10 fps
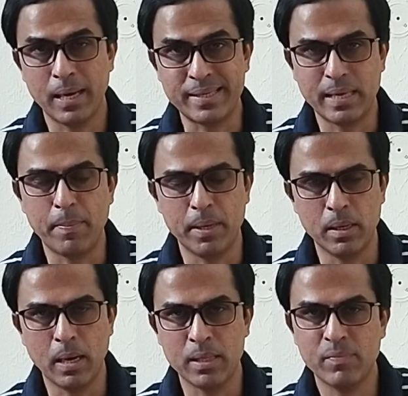
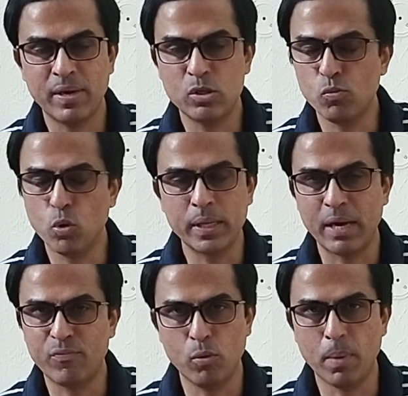examiner, otherwise you won't
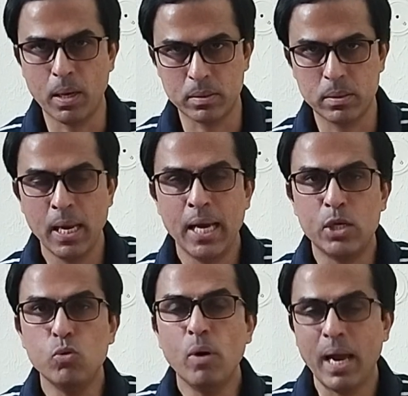get full marks.
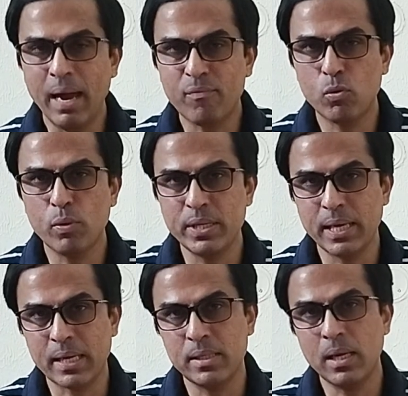You have to
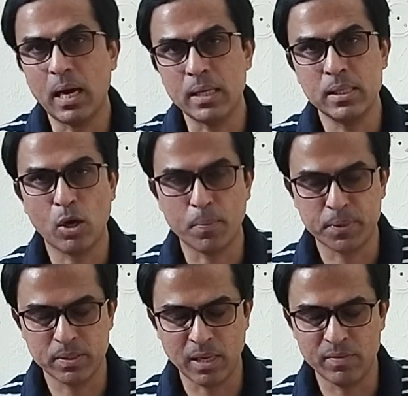reject the other
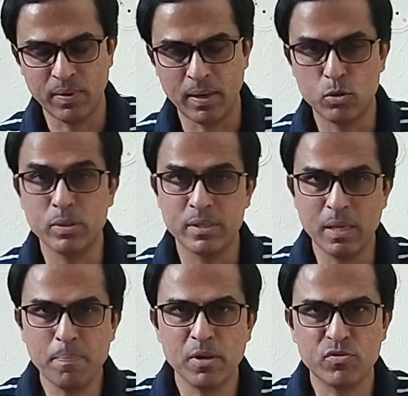option as well. So the
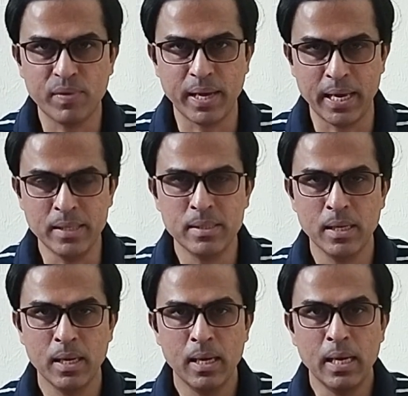simplest way is,
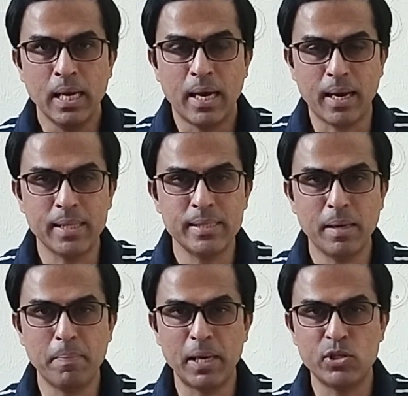rather
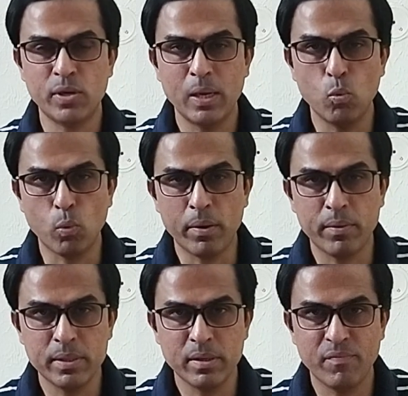than mentioning
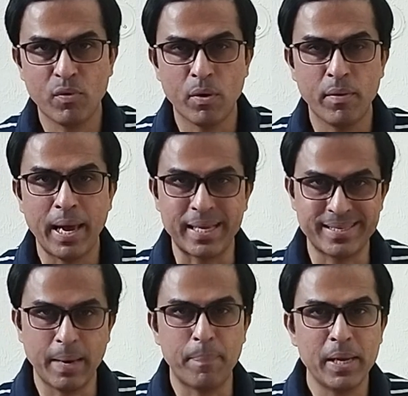one reason for
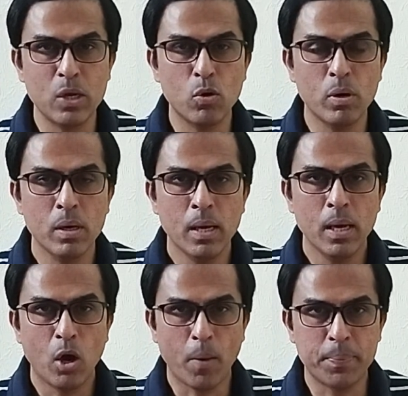accepting your
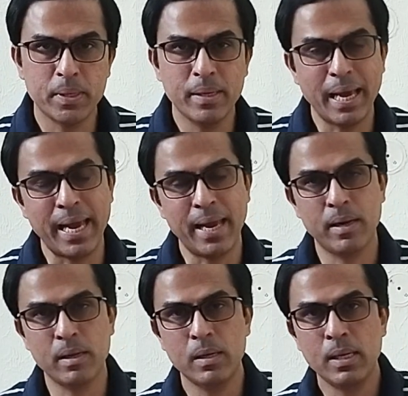option
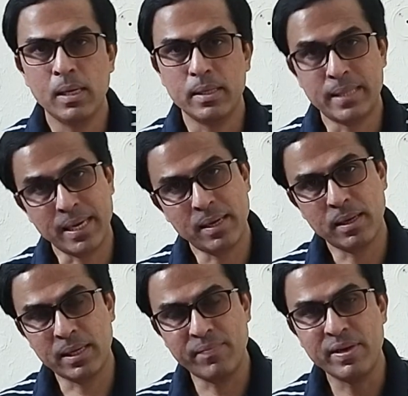and
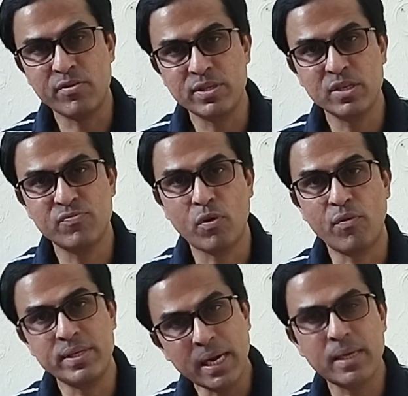then giving reasons
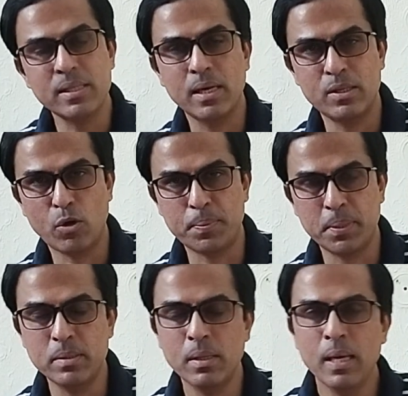for rejecting the other
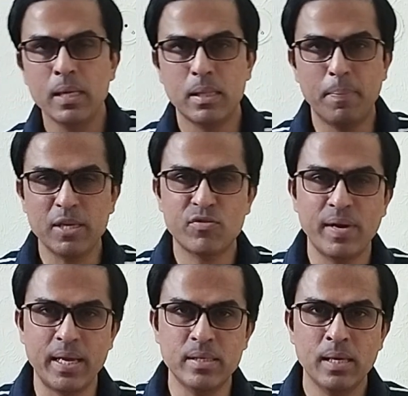option, the best
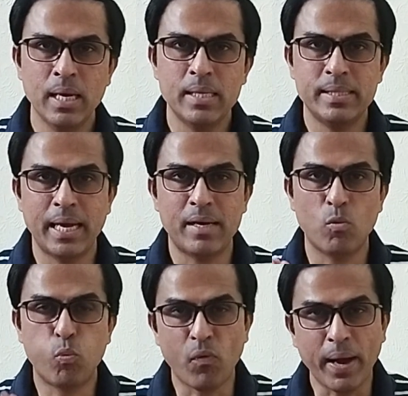way is
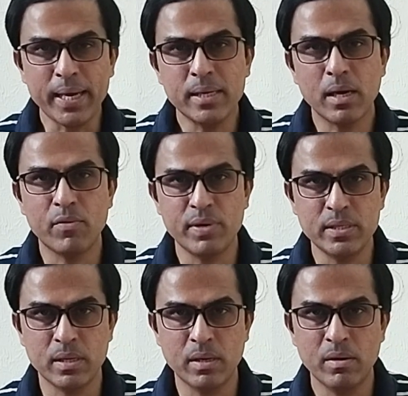that find a
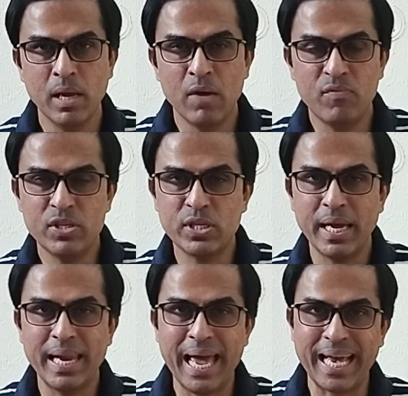reason which
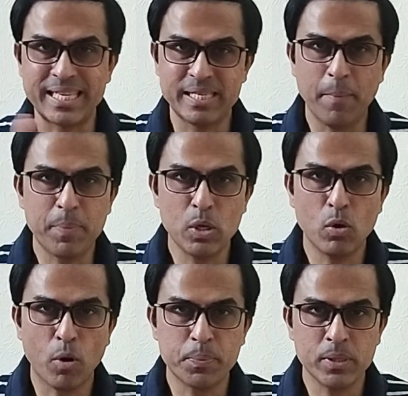can accept
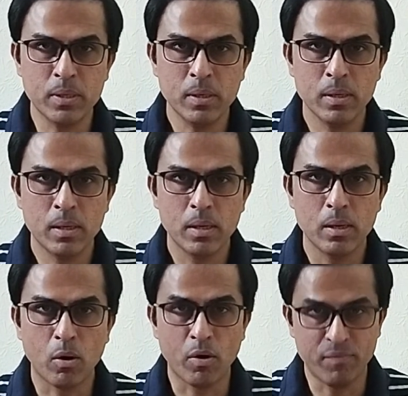your option
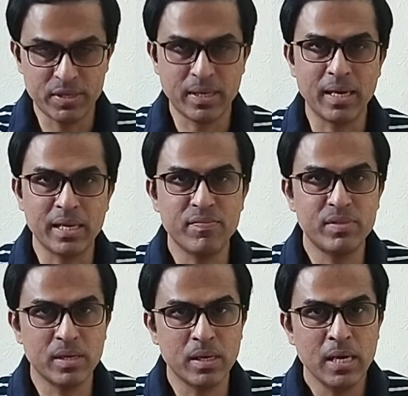or which can
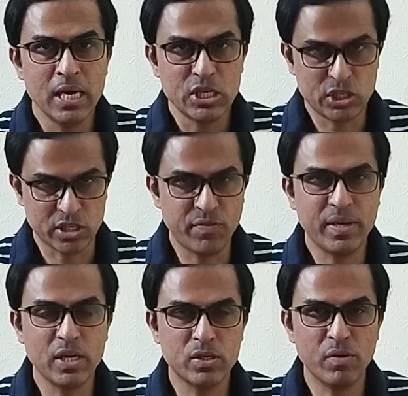give the
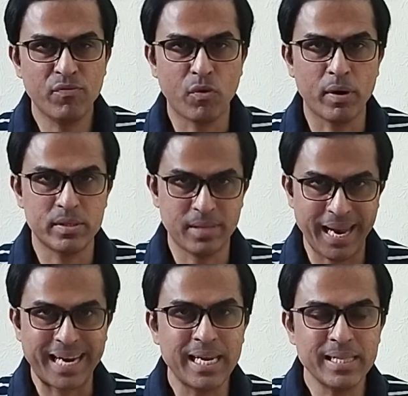justification for
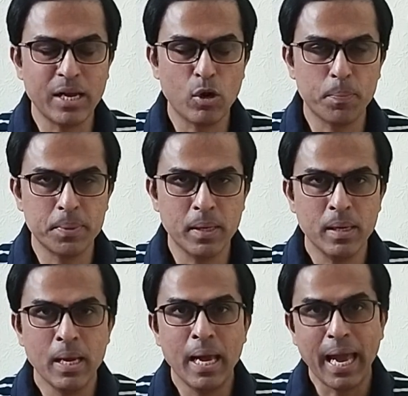selecting that option,
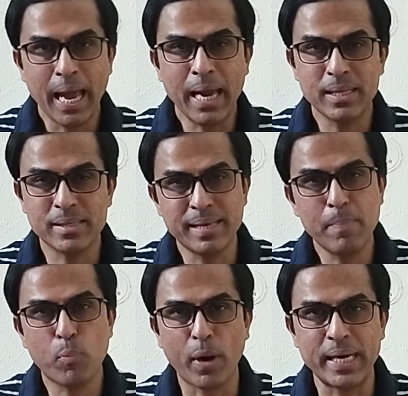and the
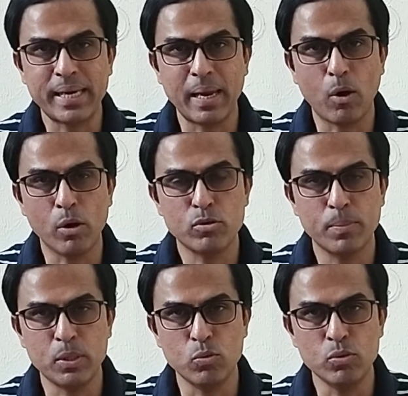same point can
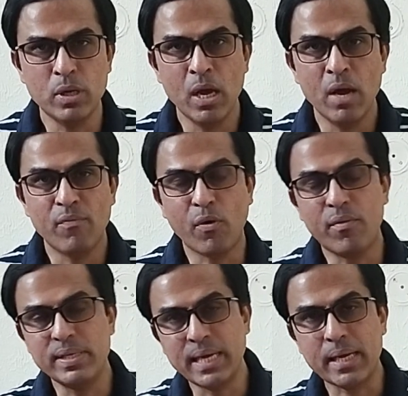also be used for
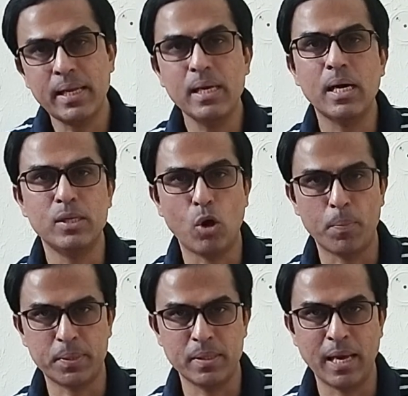rejecting other
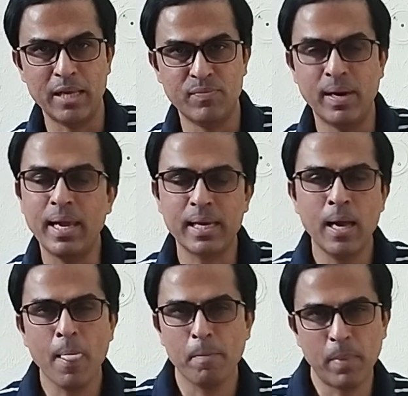option as well.
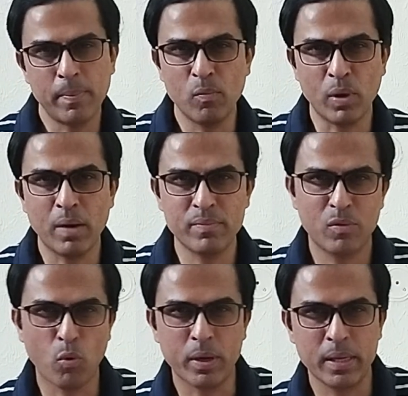Like maybe one of the
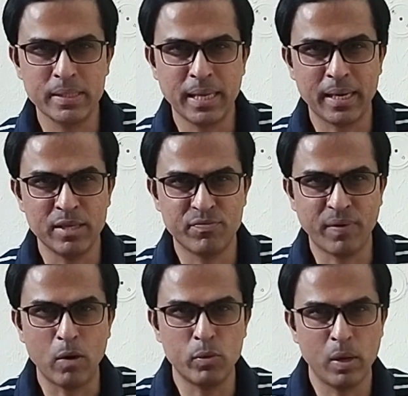advantage that is
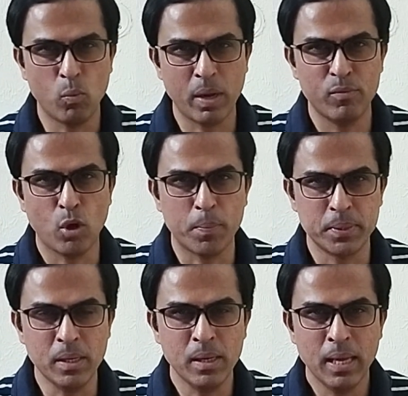found in one of the
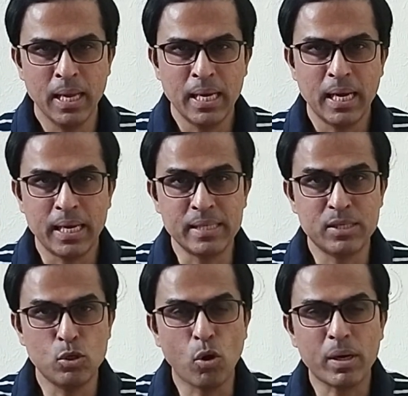option
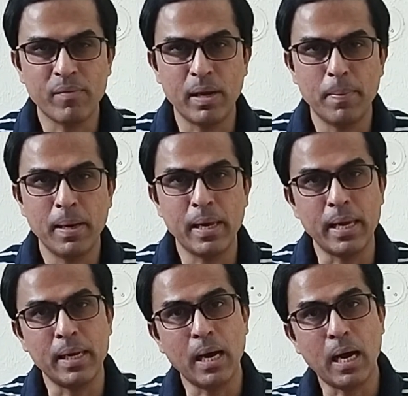is not available
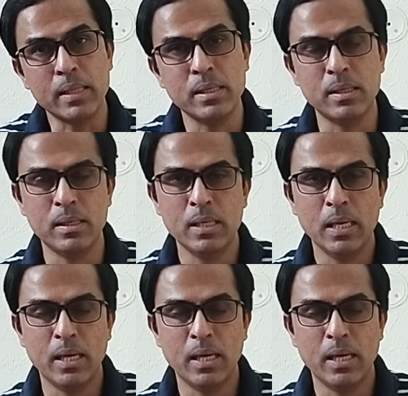in other